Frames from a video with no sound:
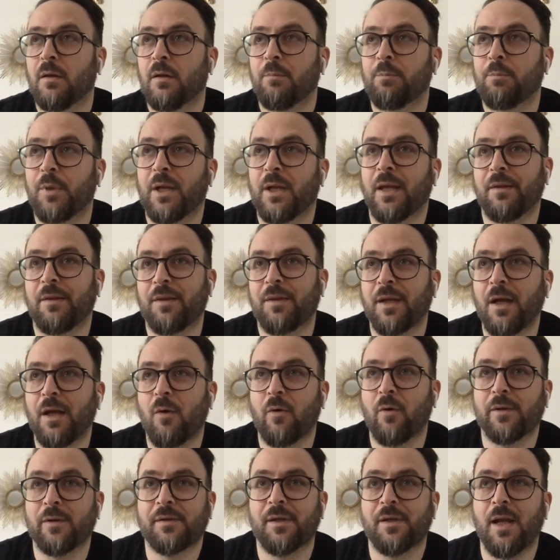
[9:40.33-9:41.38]
But I think I
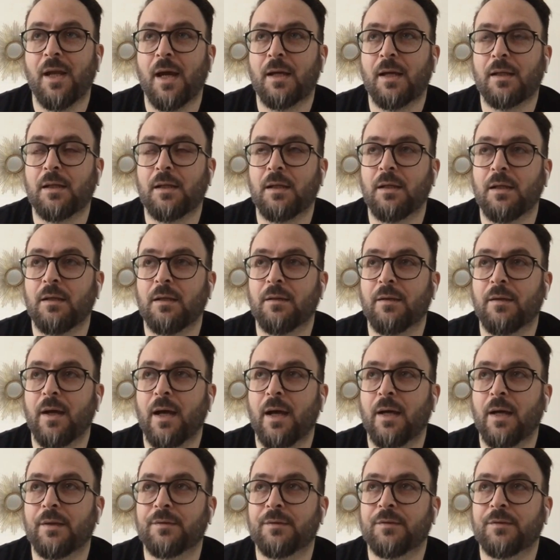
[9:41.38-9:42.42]
was lucky
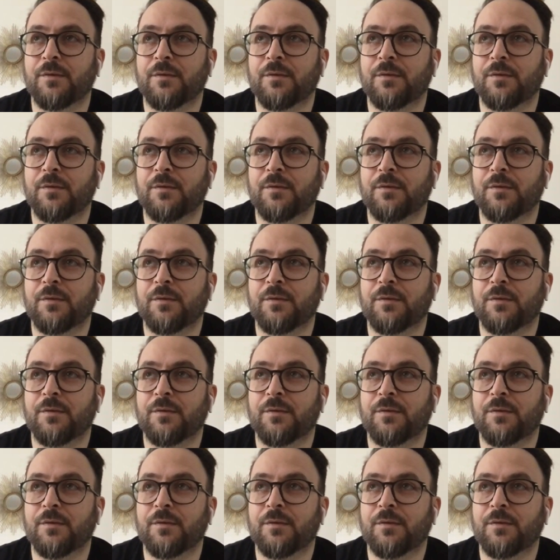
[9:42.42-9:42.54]
that